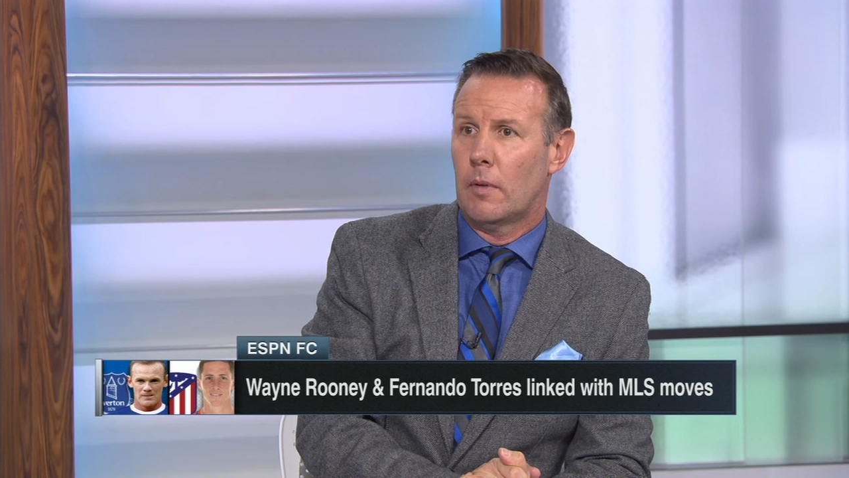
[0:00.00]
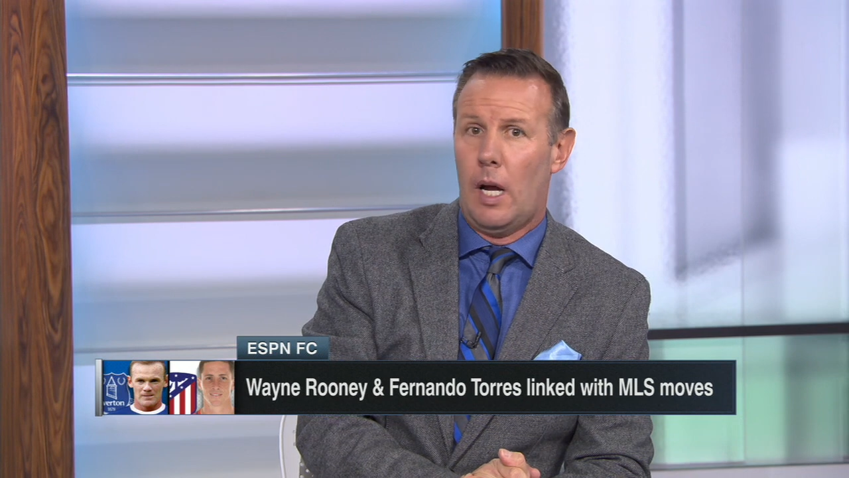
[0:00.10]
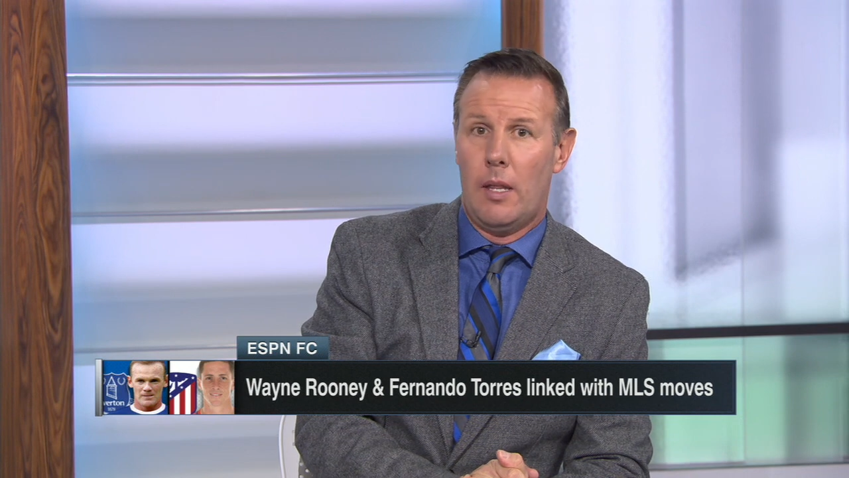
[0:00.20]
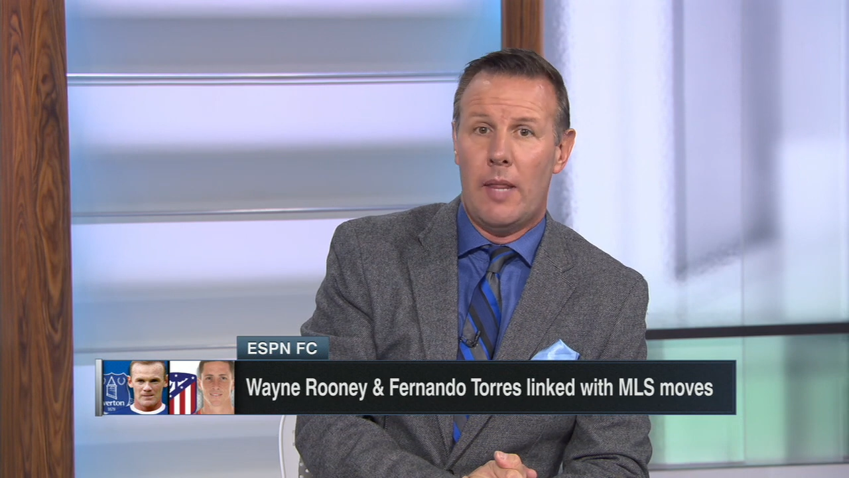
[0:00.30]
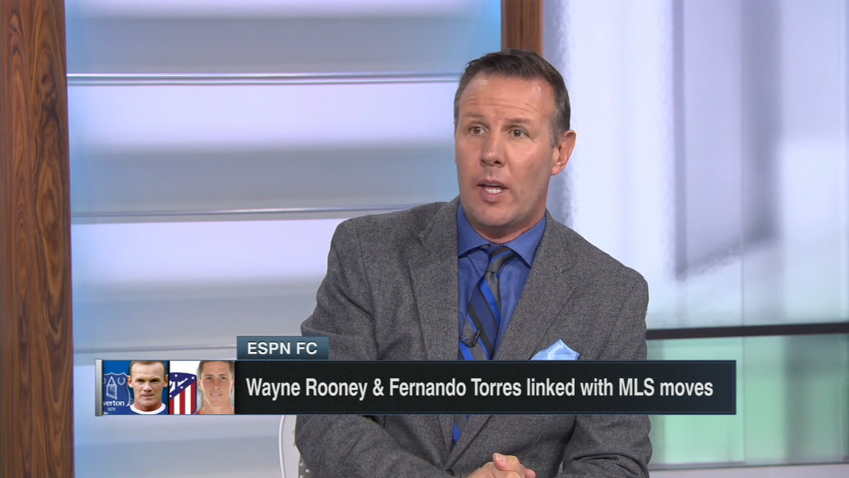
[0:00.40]

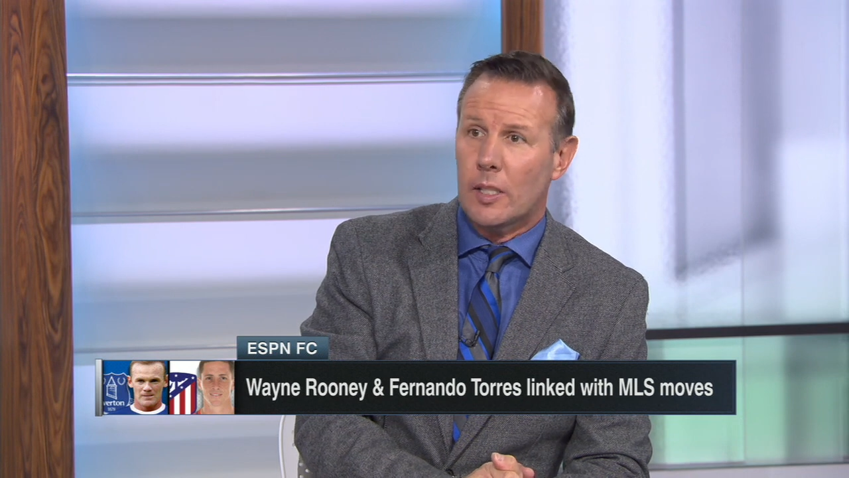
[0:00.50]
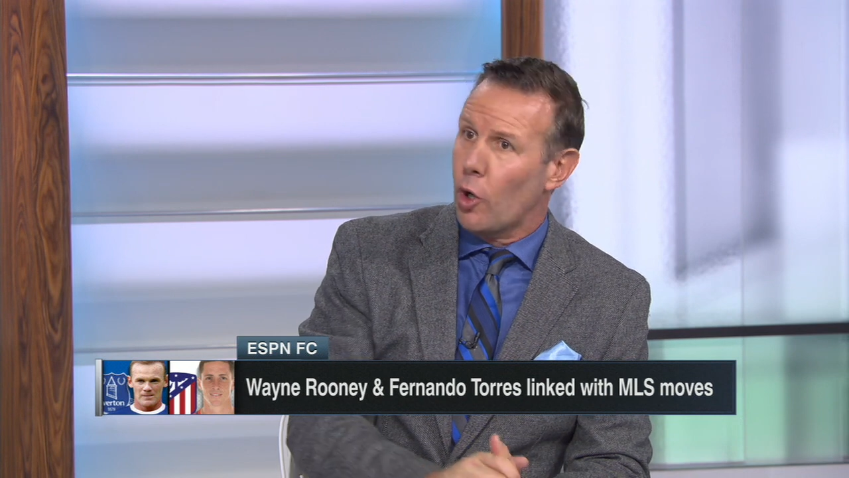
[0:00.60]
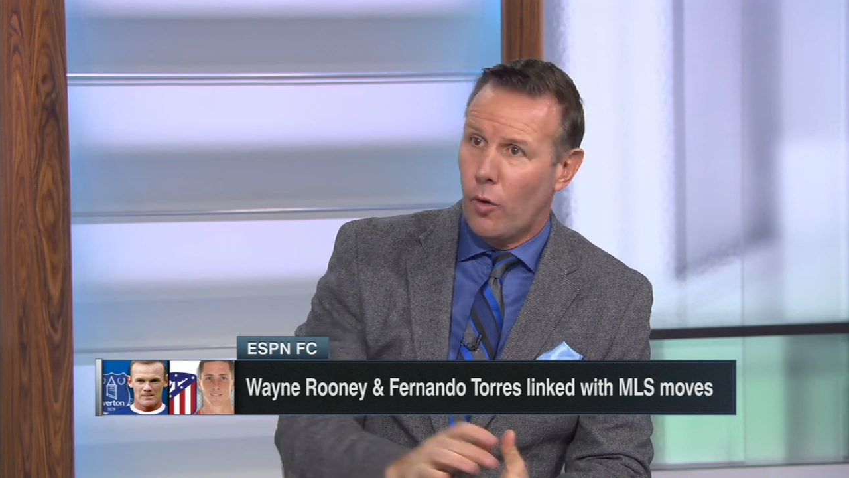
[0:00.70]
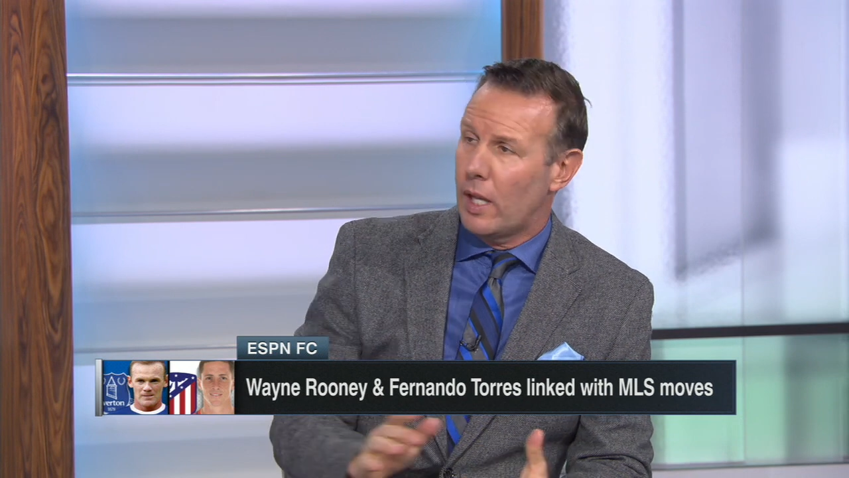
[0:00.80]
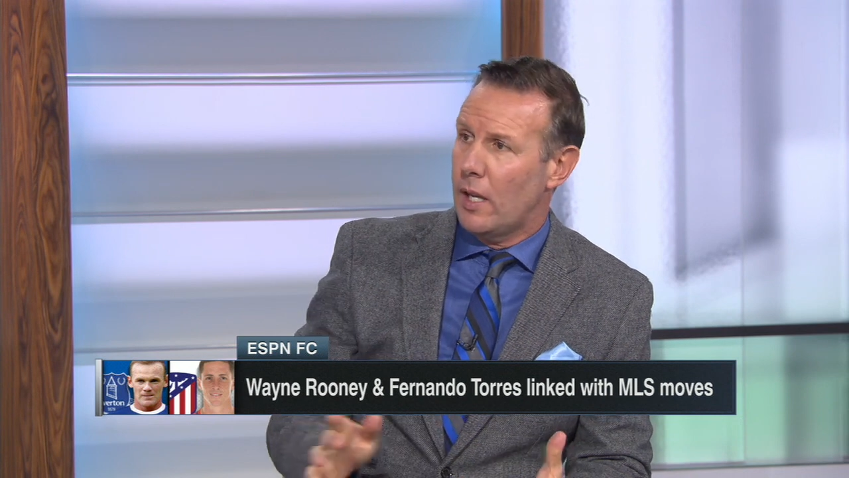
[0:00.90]
Right? That's
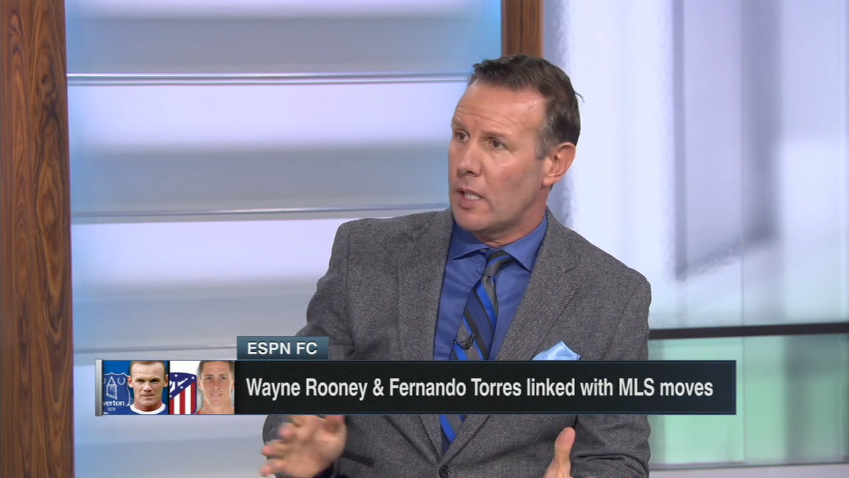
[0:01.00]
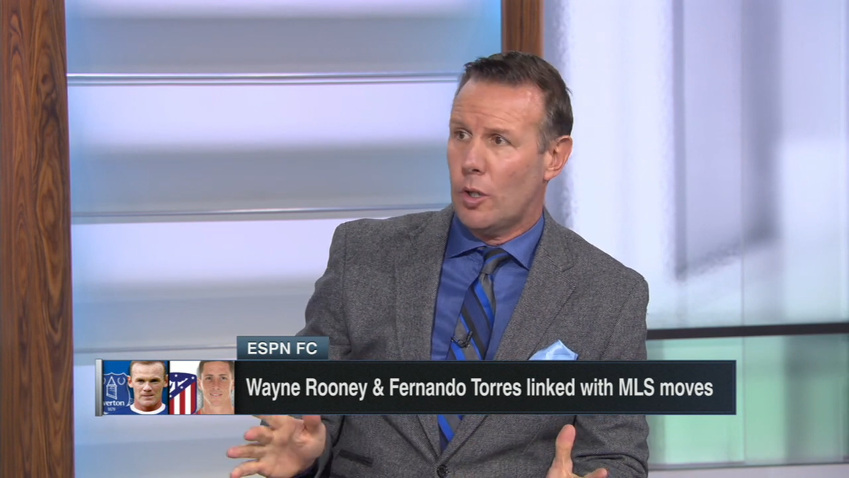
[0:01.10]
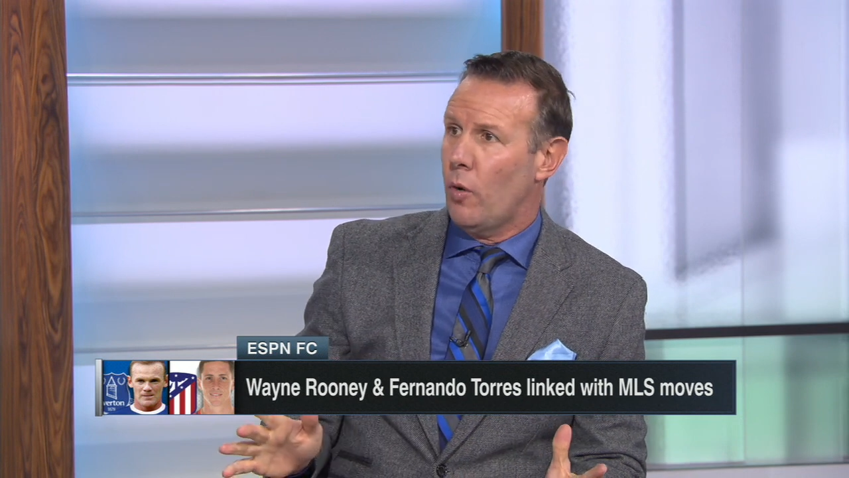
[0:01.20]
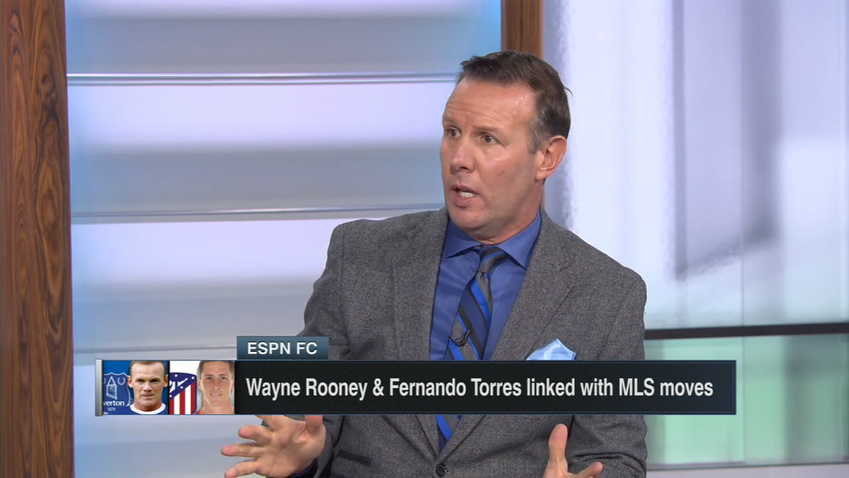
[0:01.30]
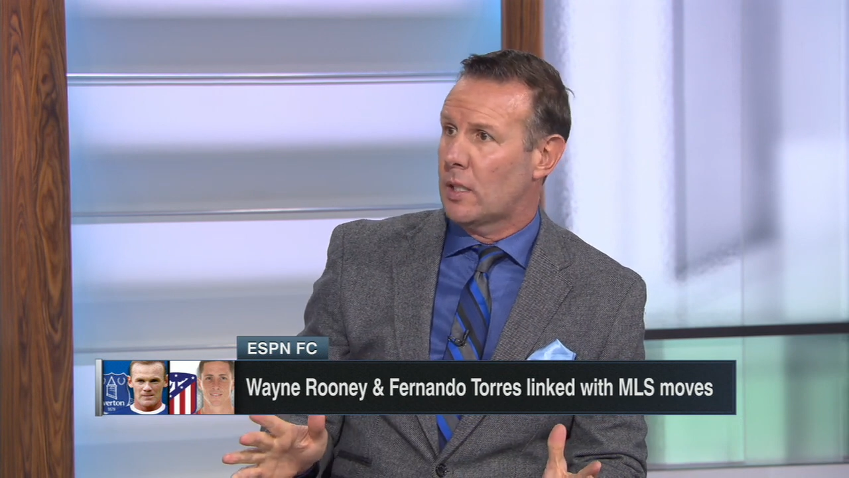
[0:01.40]
all
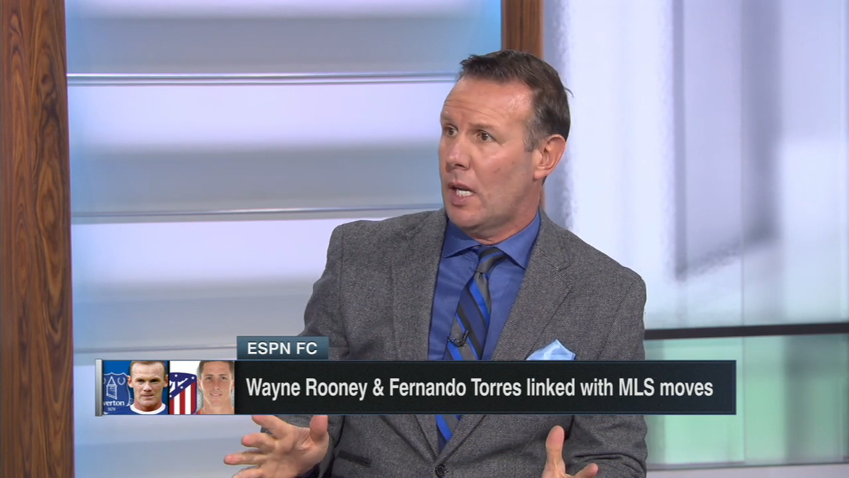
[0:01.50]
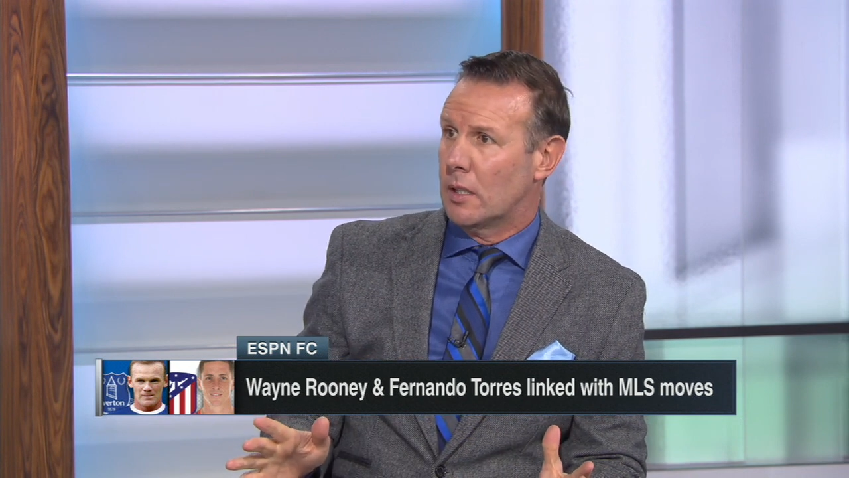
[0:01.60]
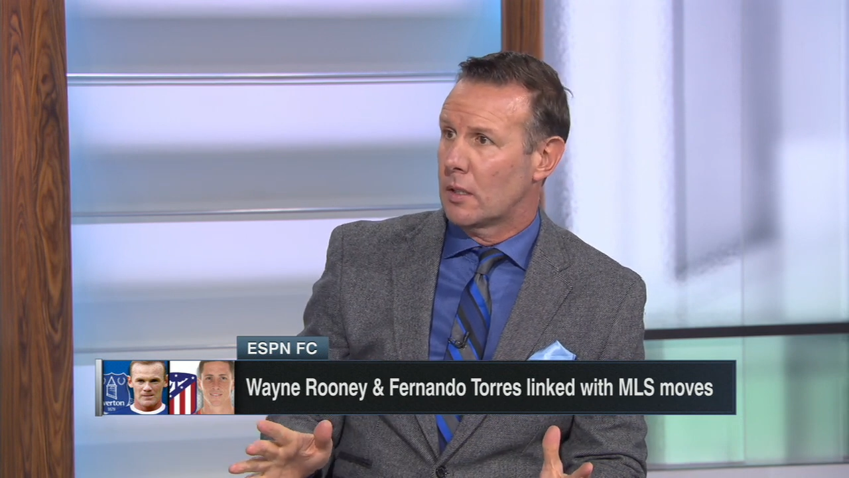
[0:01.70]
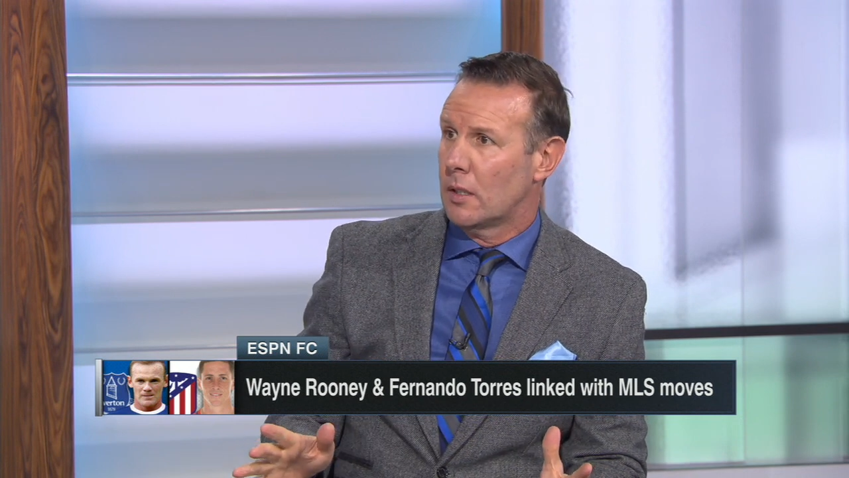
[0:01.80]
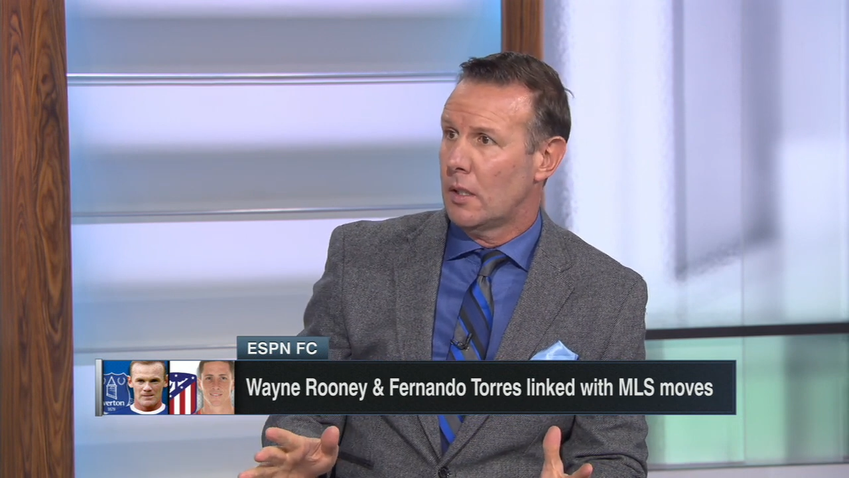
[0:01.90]
this is.